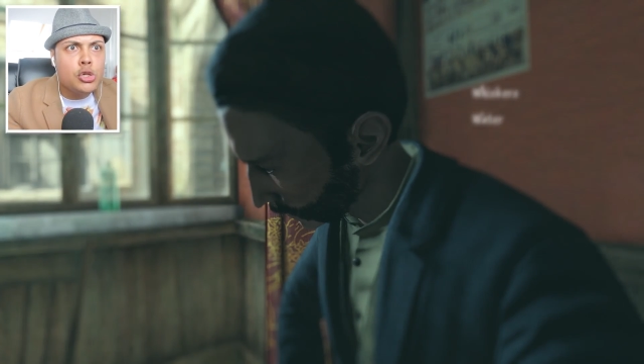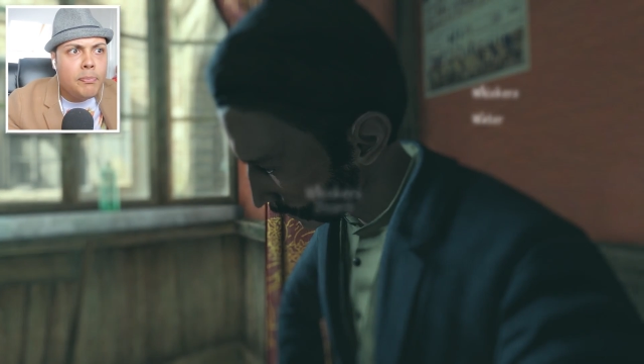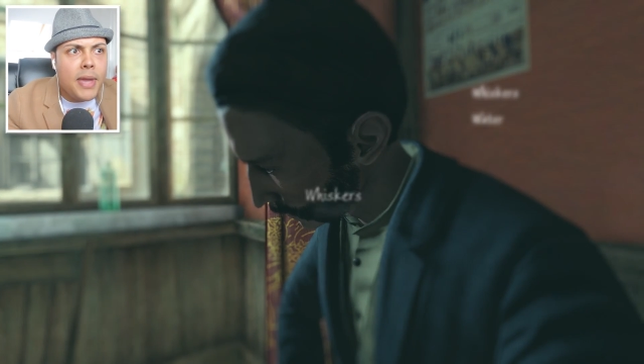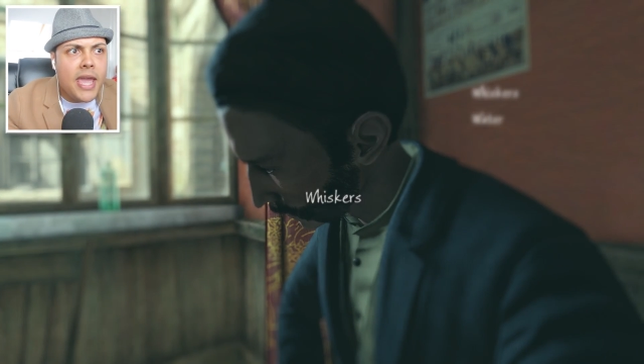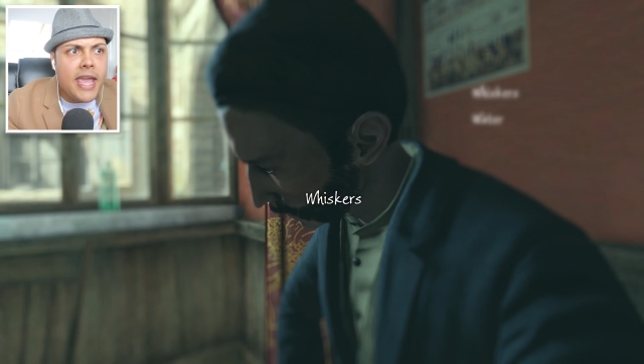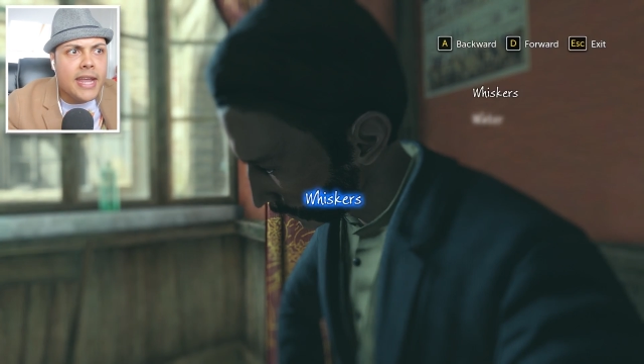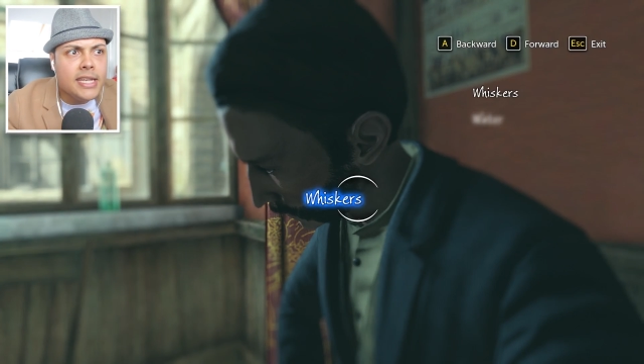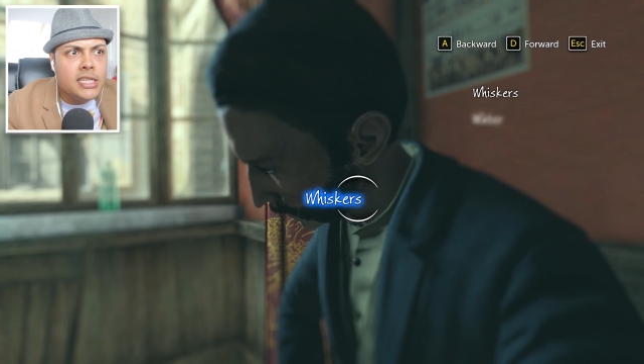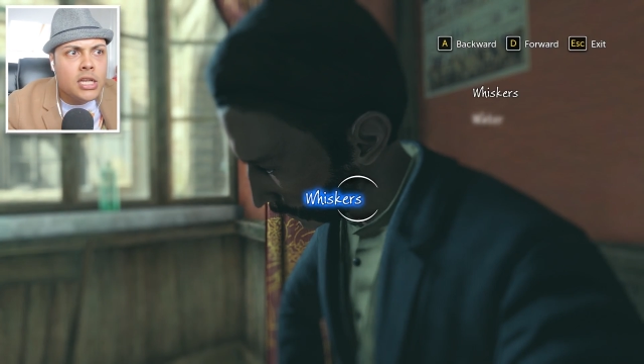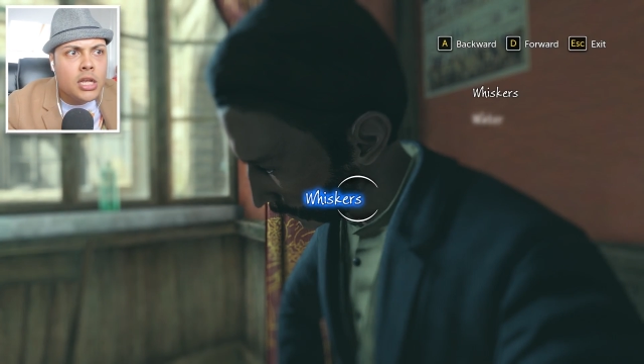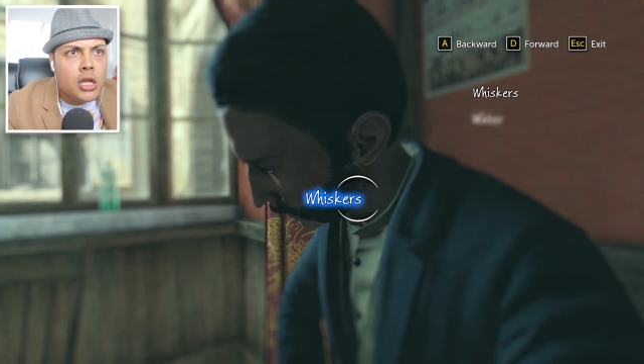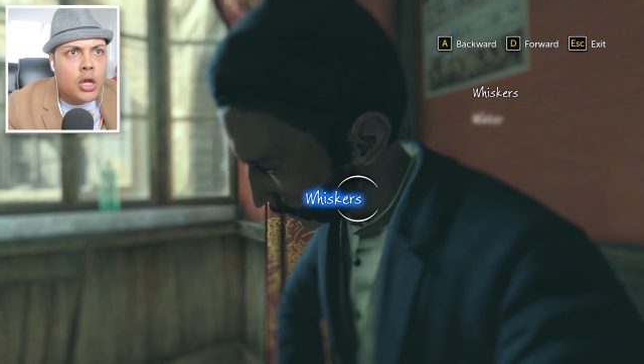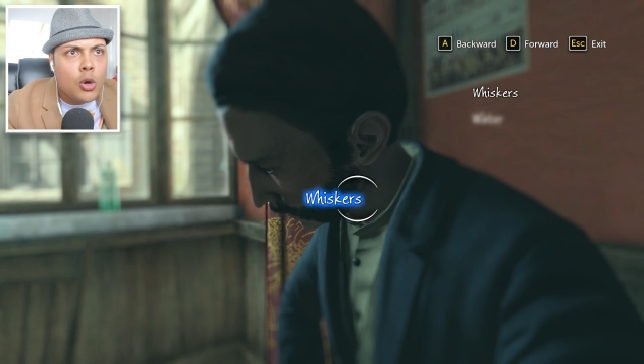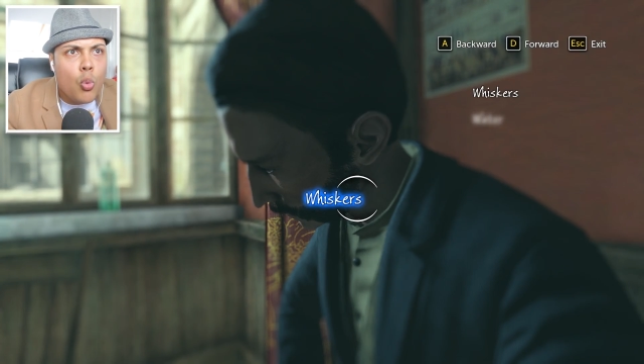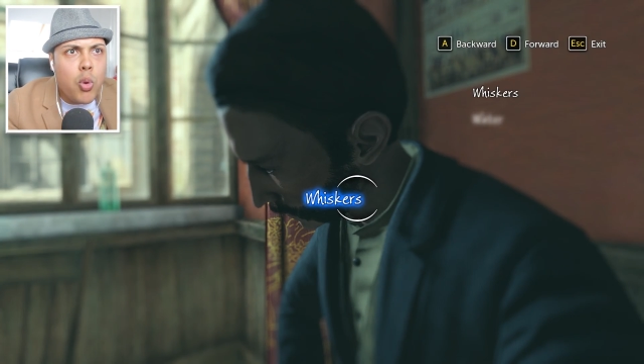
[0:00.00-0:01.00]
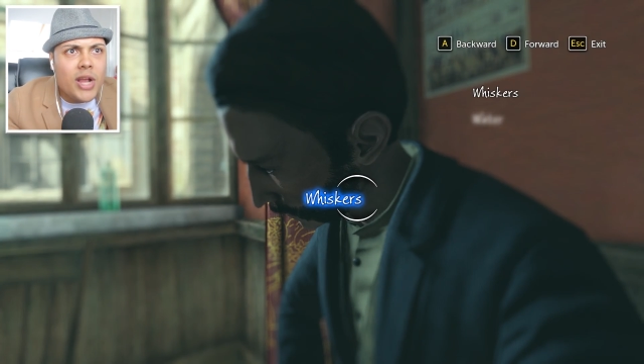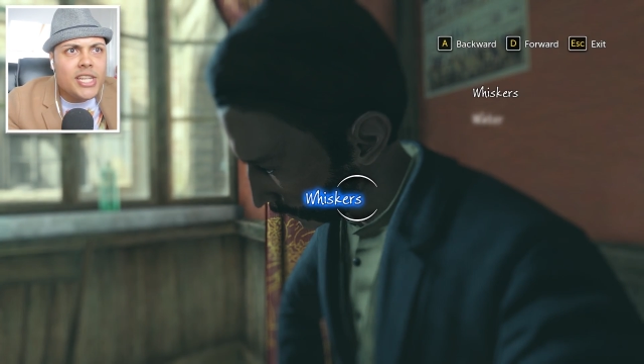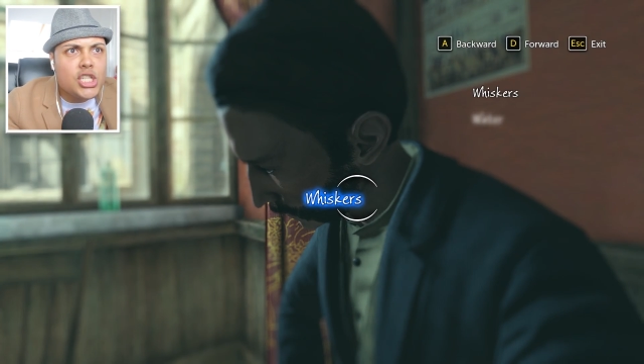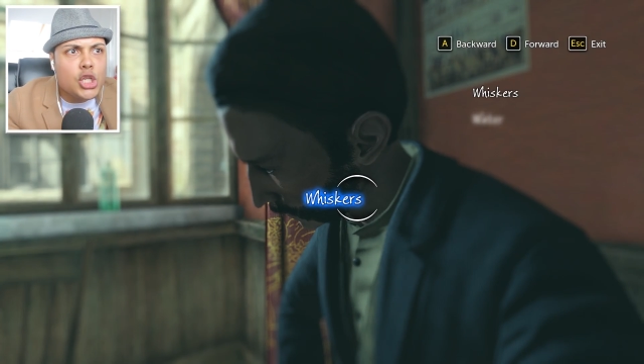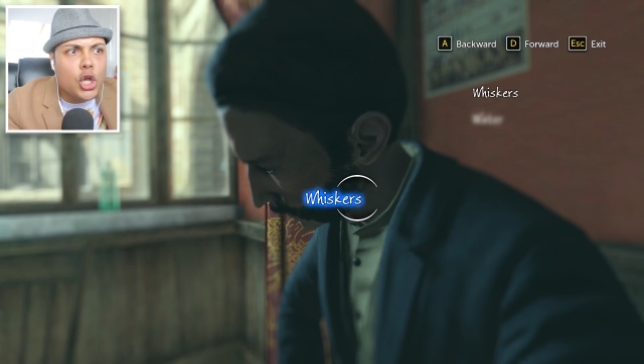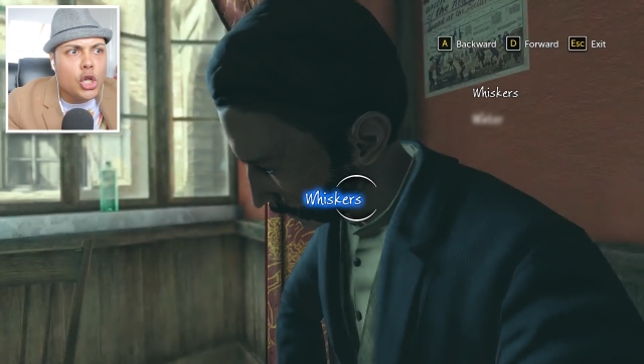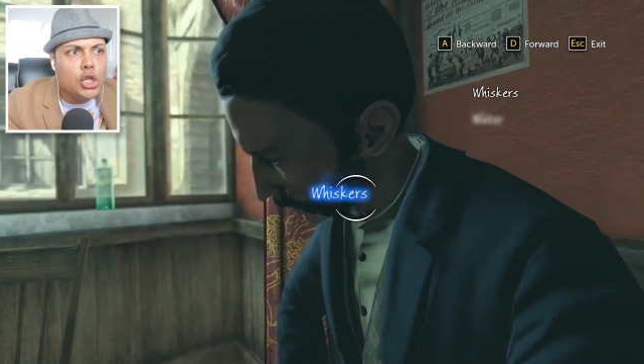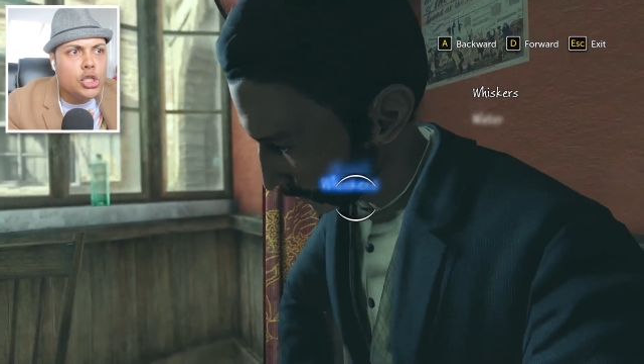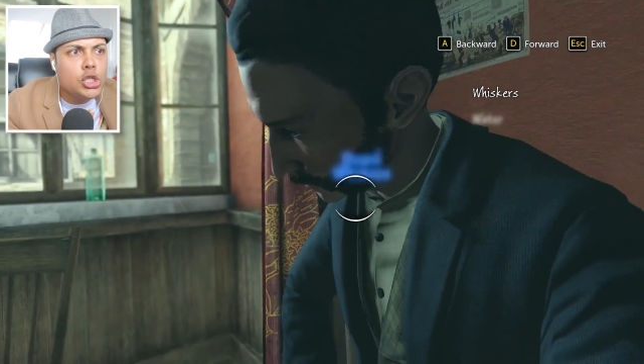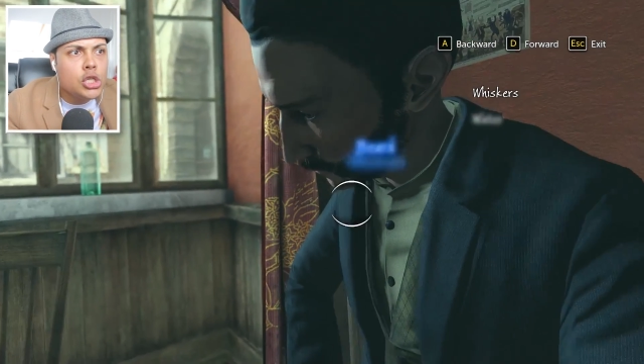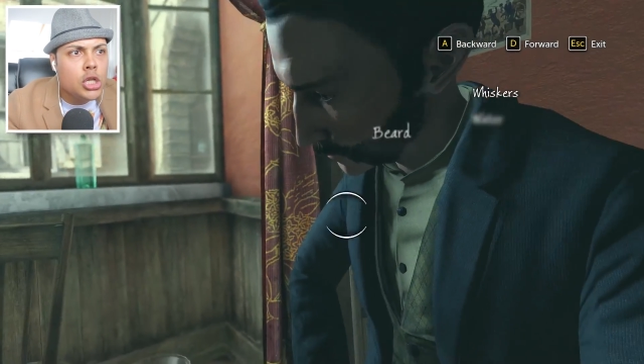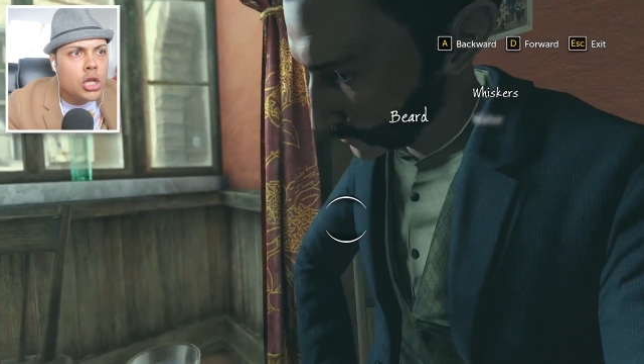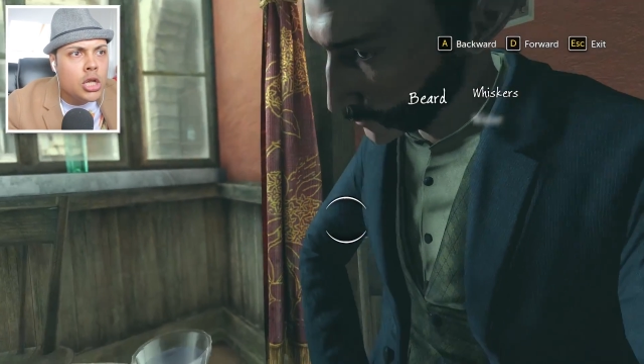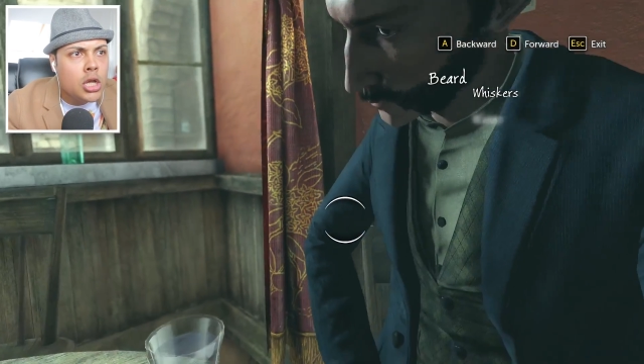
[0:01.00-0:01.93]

beard, whiskers,